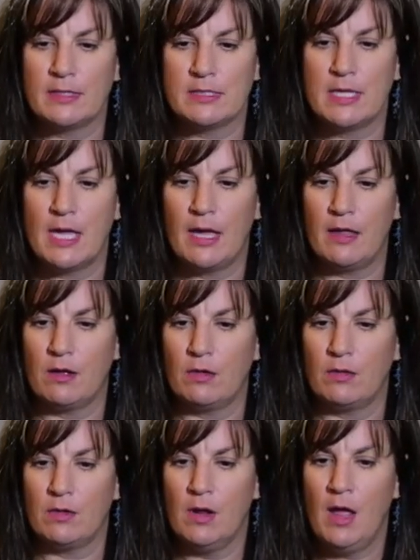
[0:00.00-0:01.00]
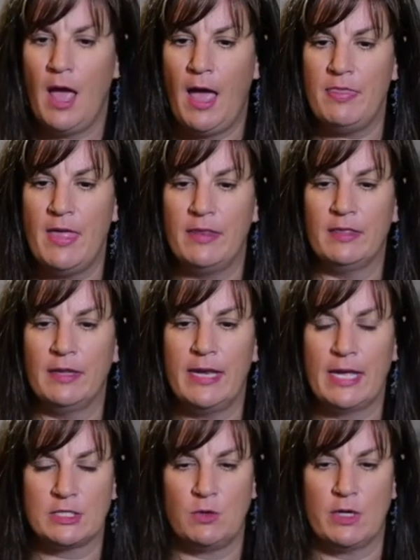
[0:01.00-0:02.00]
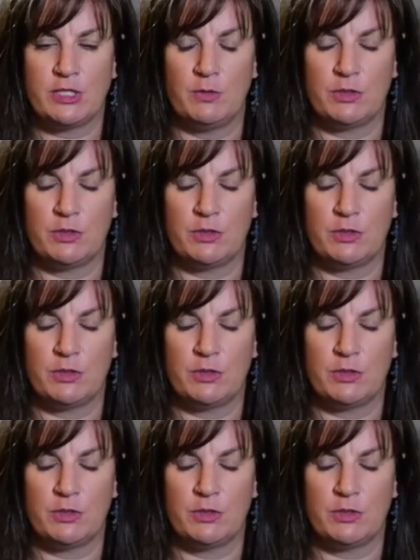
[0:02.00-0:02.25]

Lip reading: that. And then Lynette's question,